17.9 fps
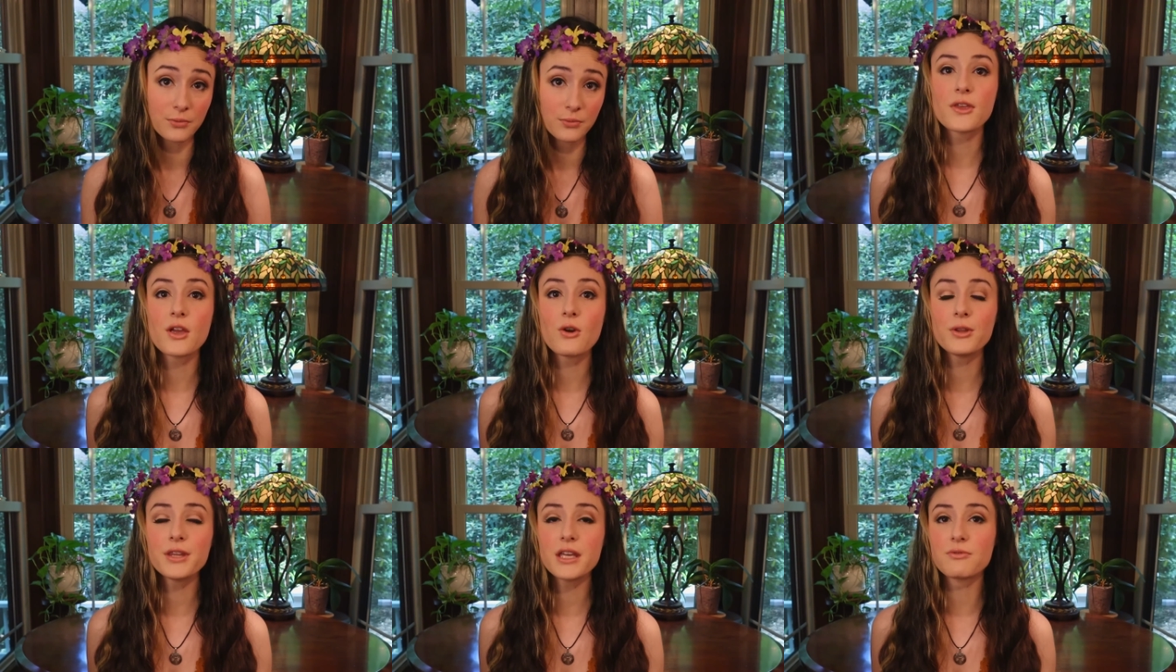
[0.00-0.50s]
So
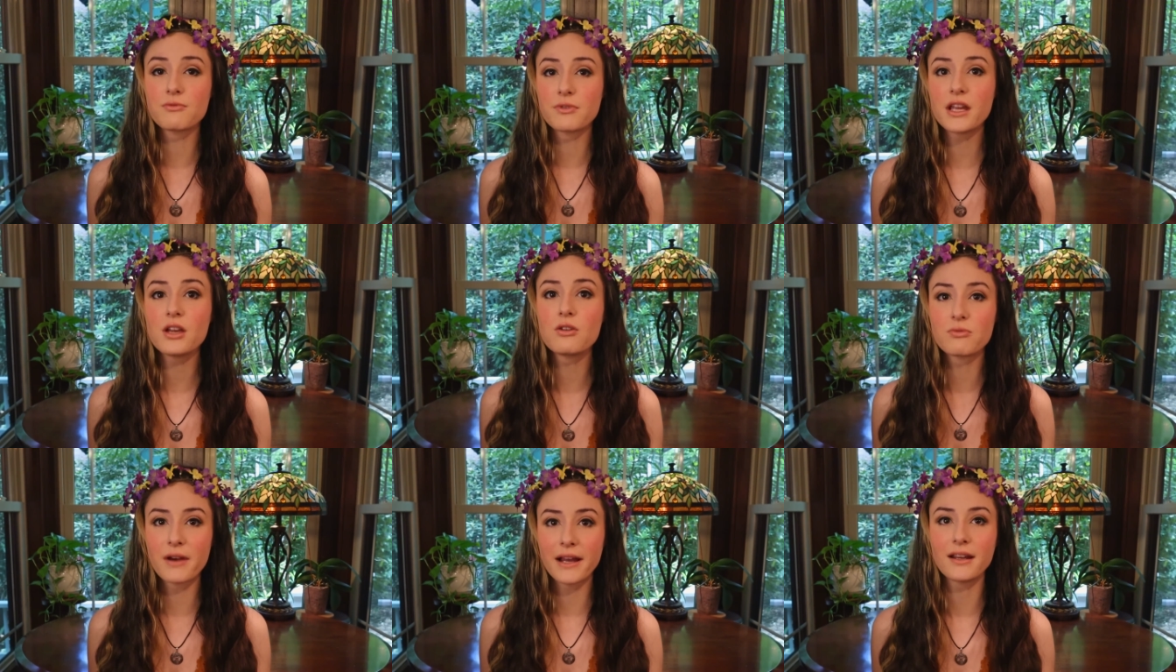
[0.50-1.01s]
the only
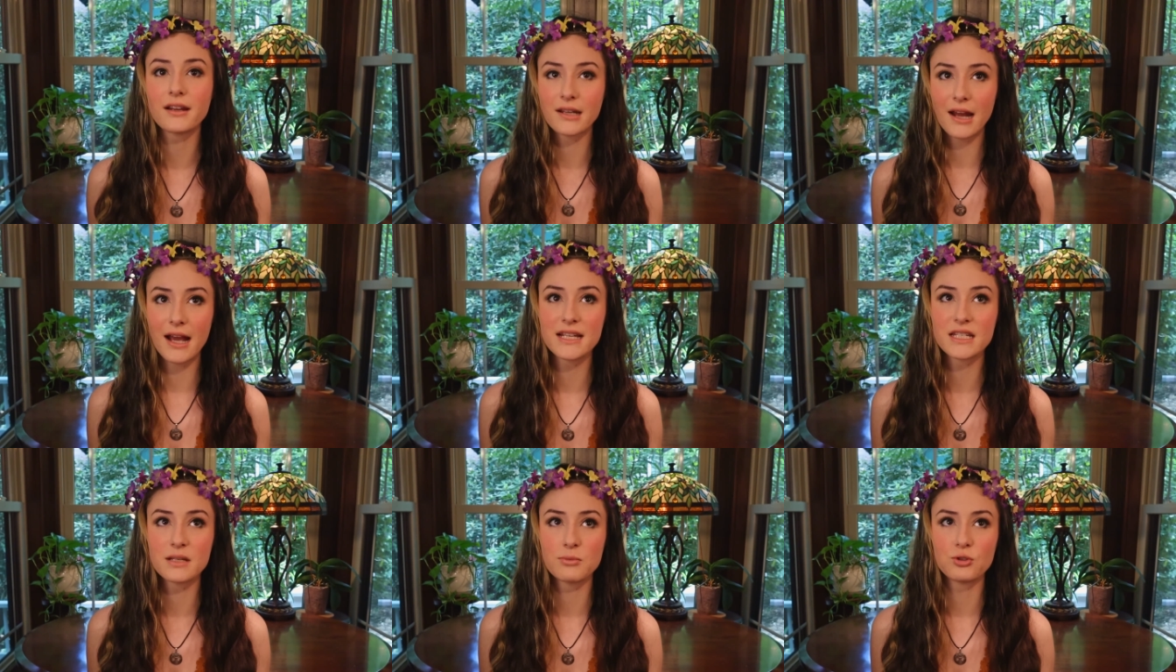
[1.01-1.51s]
real
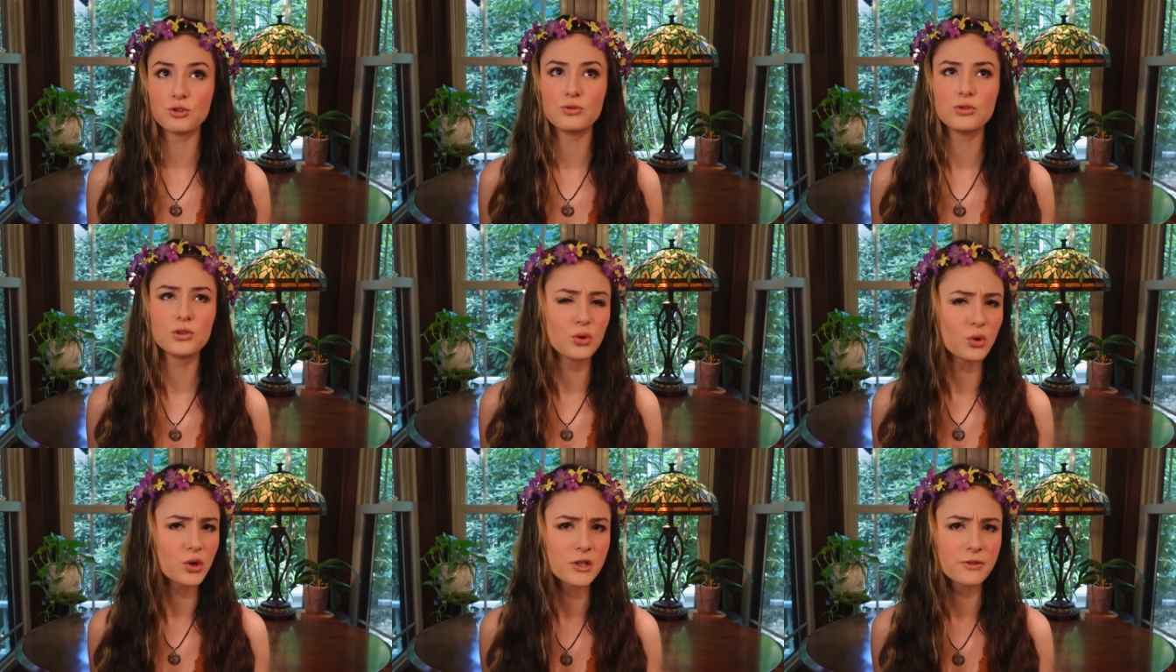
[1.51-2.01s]
recognizable
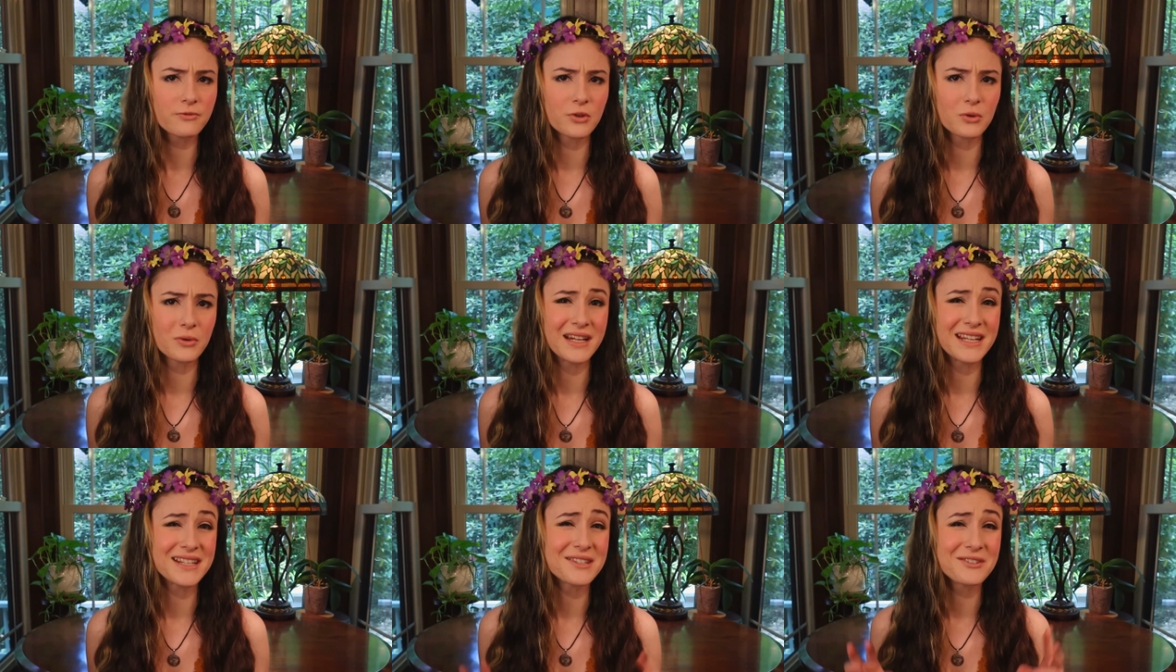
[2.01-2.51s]
Lord of the
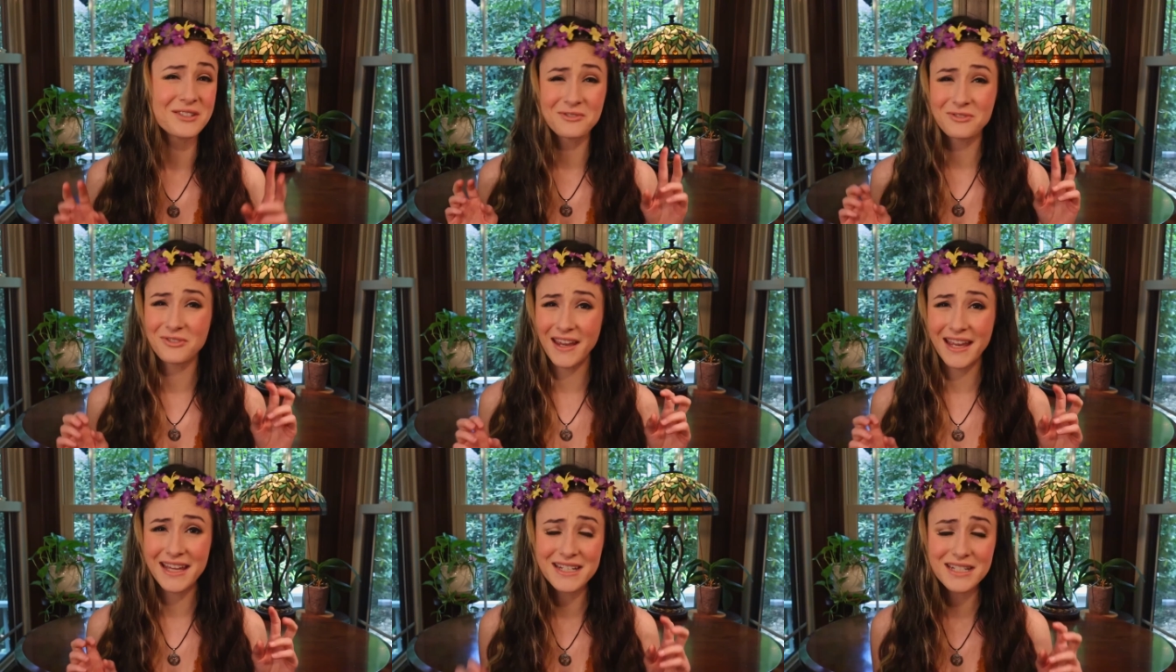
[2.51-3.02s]
Rings
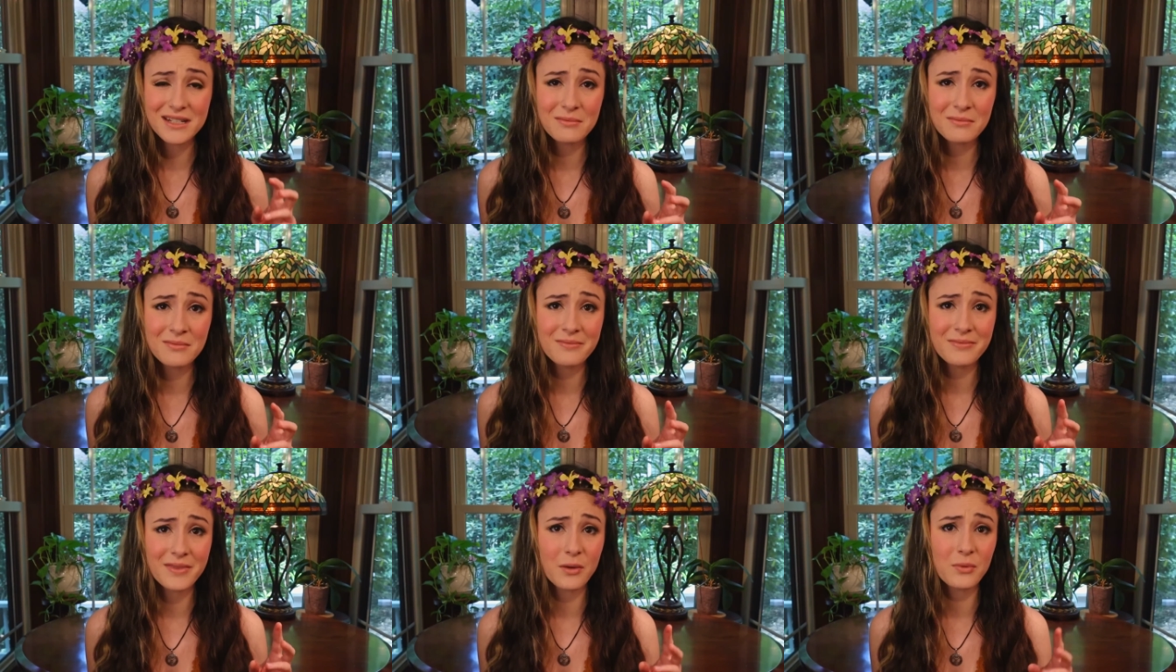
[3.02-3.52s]

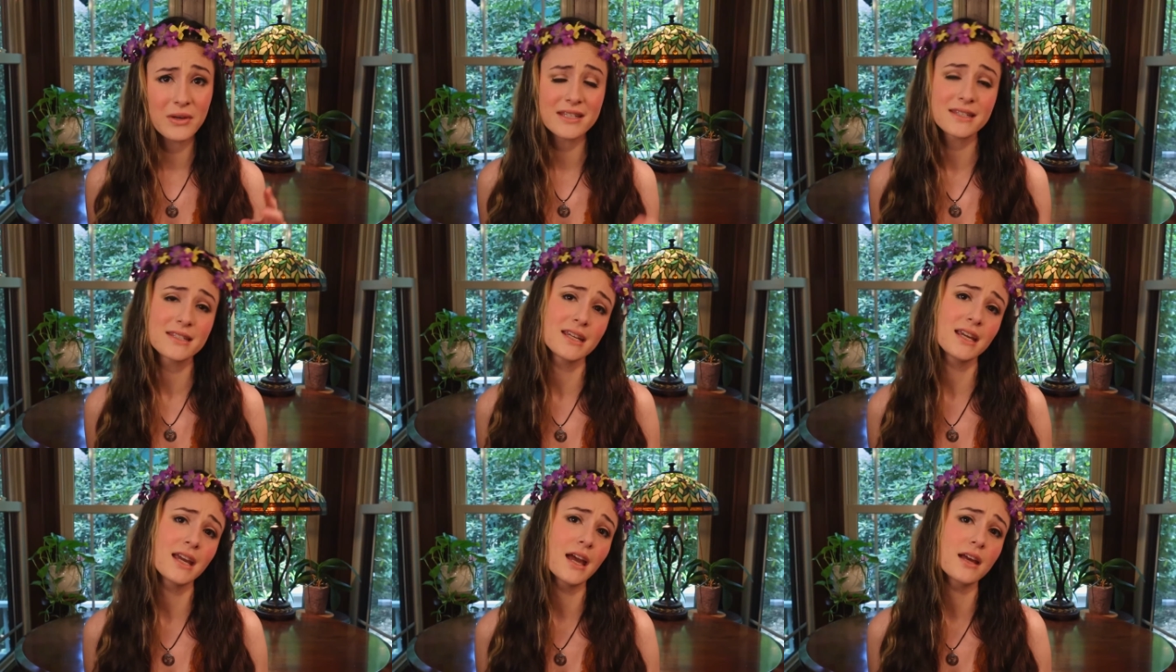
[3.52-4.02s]
fandom that we
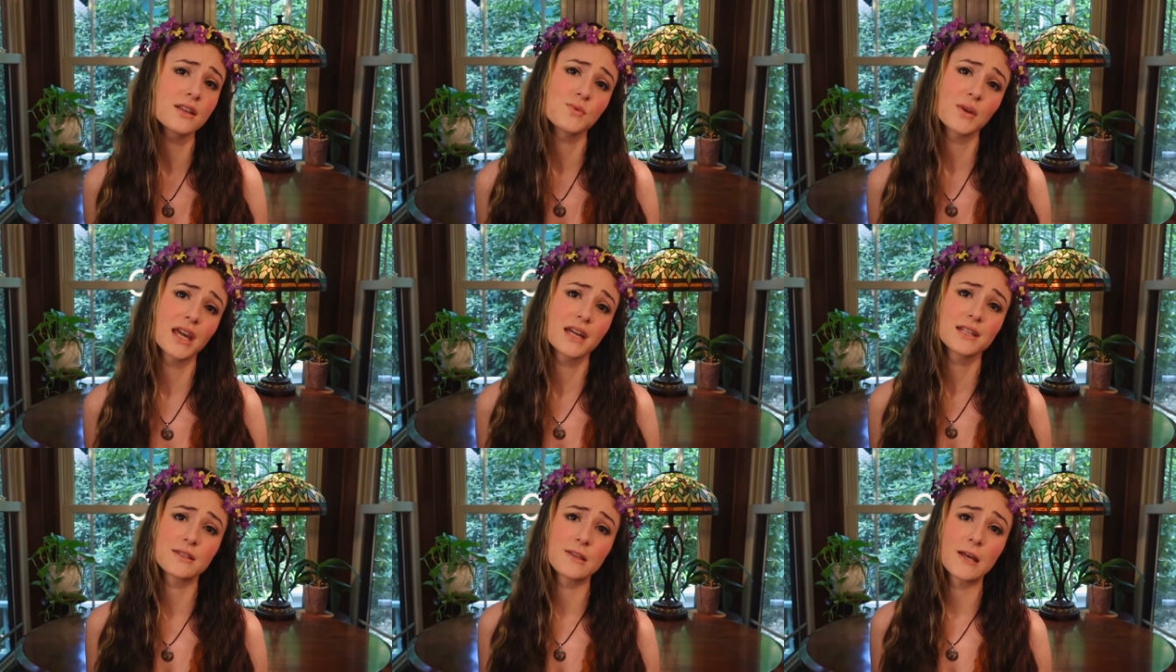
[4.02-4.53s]
see as we
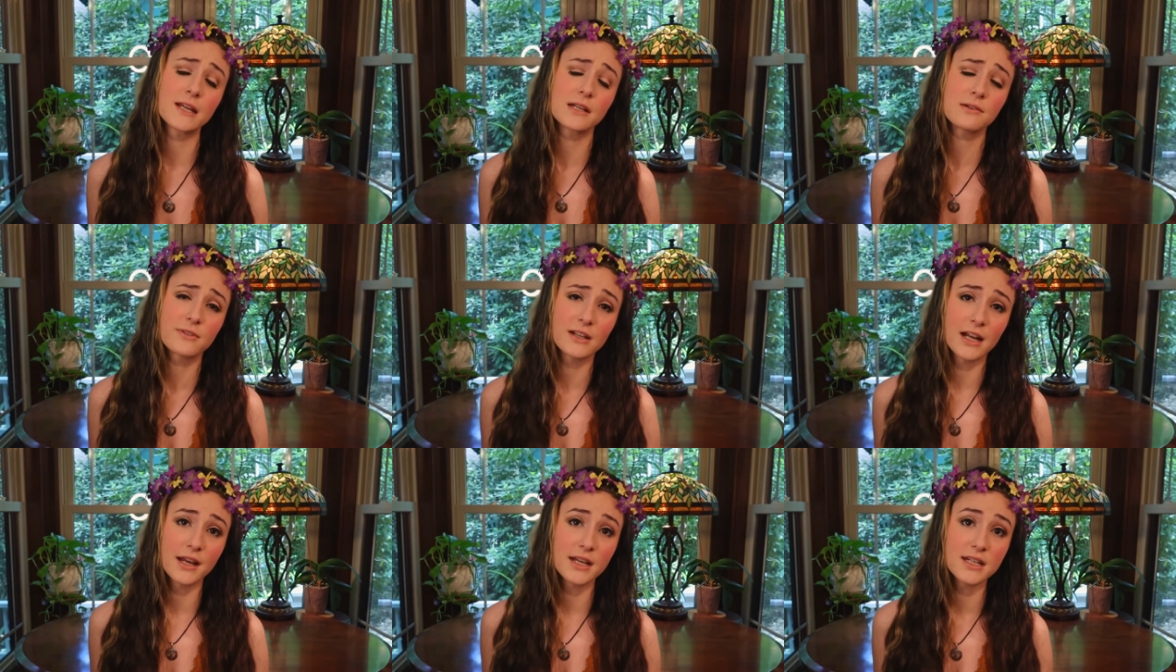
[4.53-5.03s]
get to the end
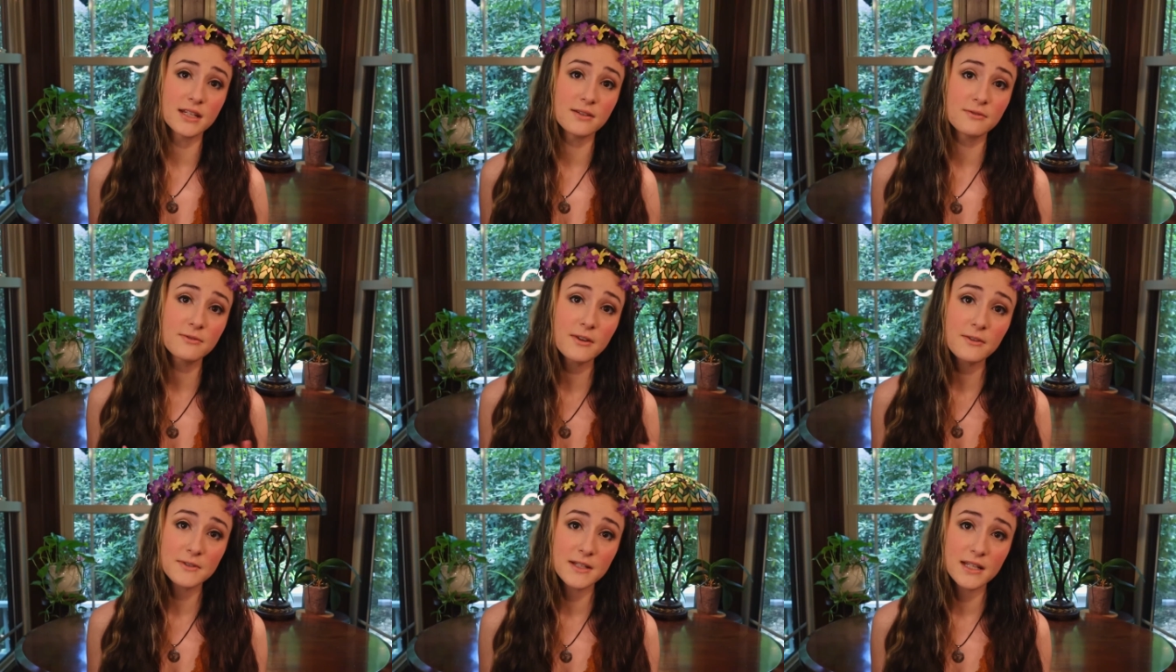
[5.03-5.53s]
of the nineteen
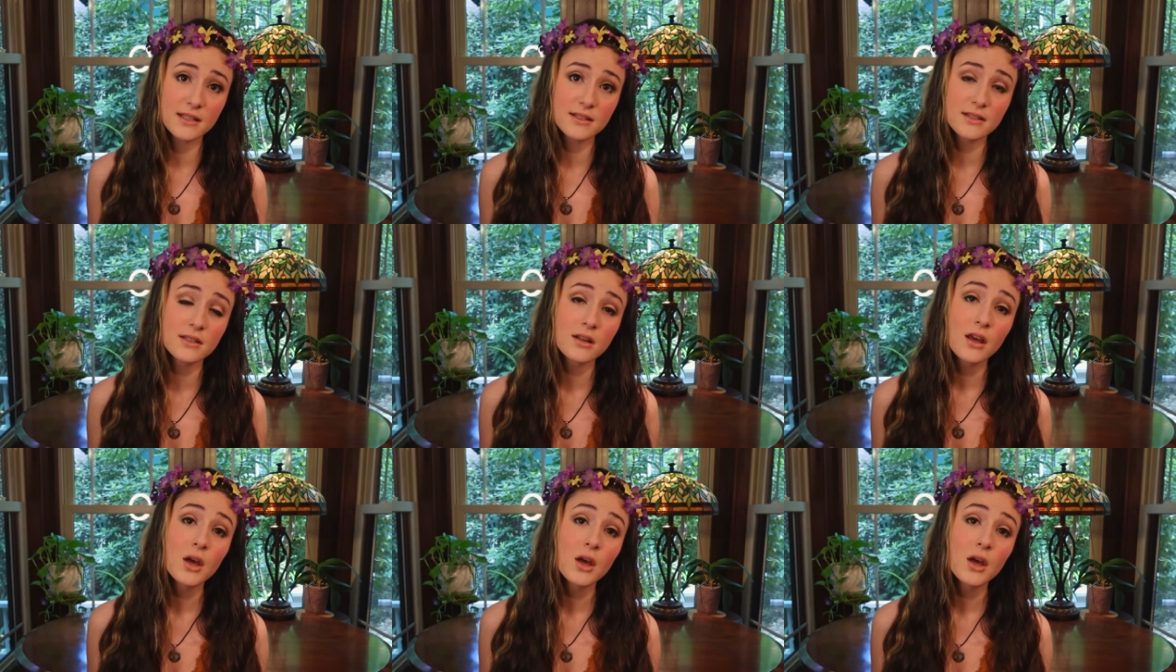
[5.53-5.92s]
fifties